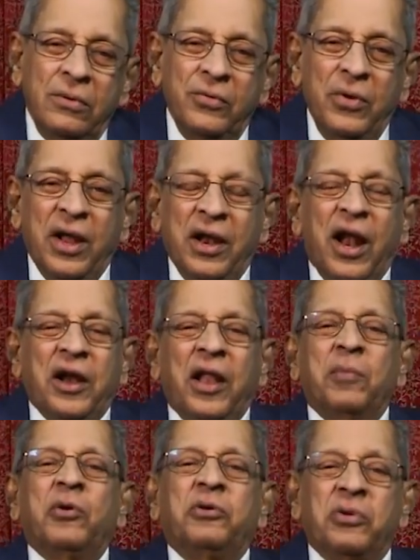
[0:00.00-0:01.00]
we are not
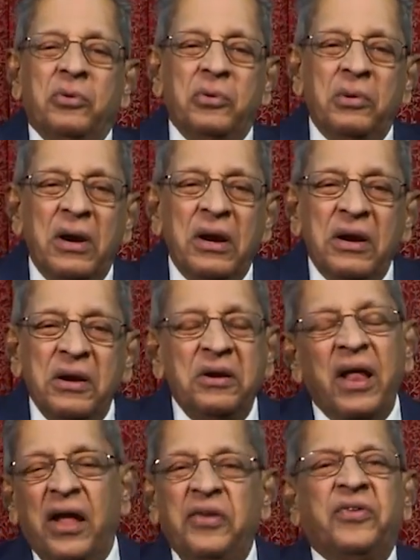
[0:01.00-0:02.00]
able to
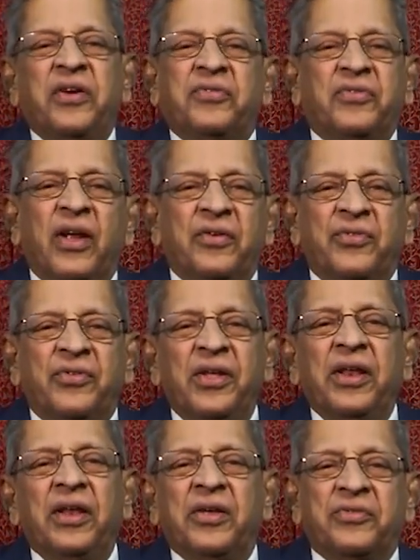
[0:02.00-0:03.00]
digest such
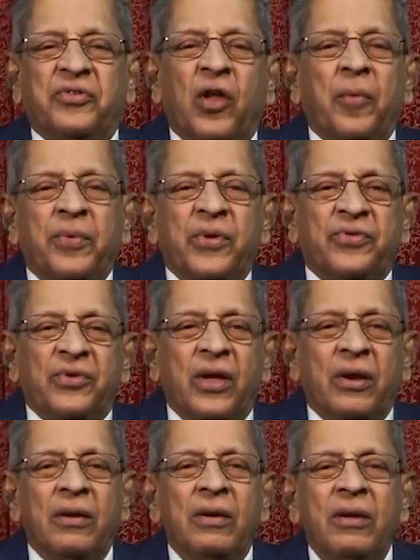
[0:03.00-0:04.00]
serious topics, sir.
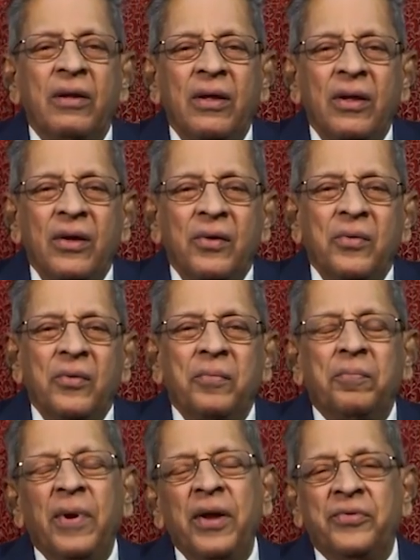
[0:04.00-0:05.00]

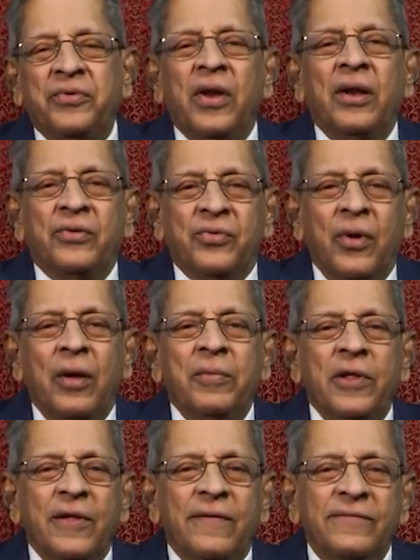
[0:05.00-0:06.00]
Please tell
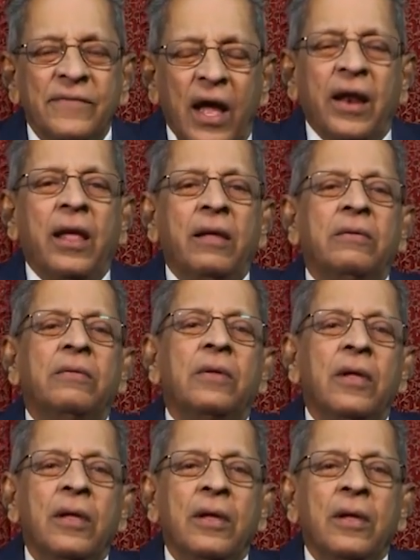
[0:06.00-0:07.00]
Swami." Arey,
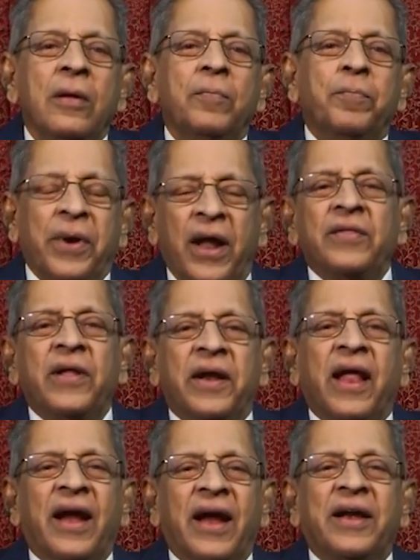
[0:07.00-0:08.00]
pray that
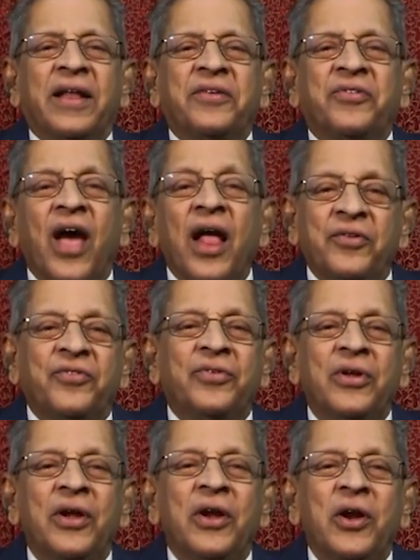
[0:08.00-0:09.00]
I get a
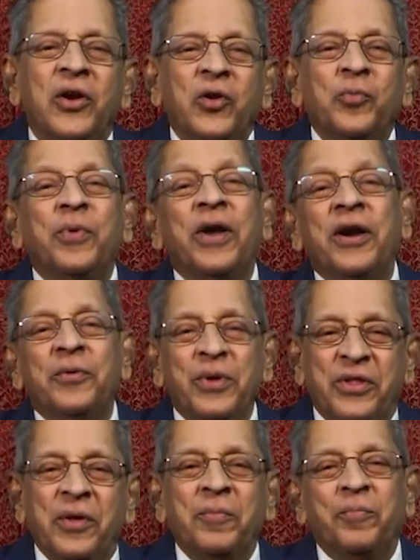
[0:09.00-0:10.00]
chance to plead
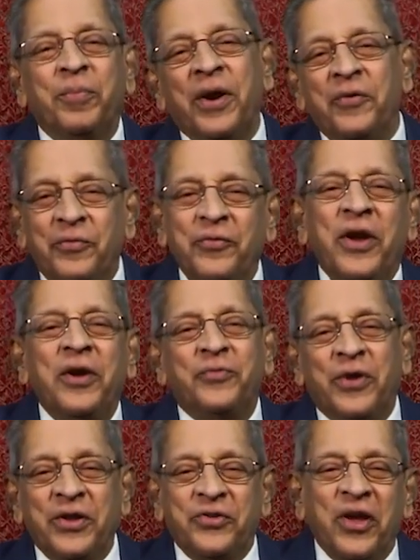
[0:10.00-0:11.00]
with him. Pray, wait
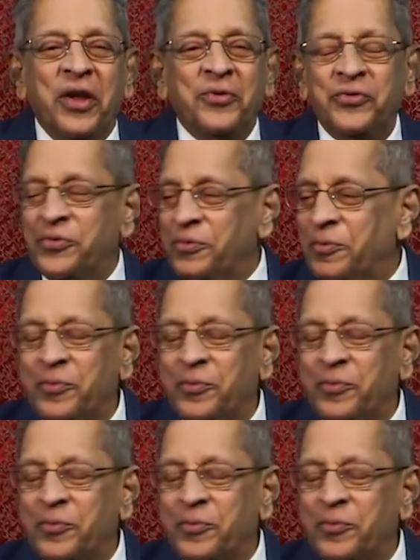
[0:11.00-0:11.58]
for a chance.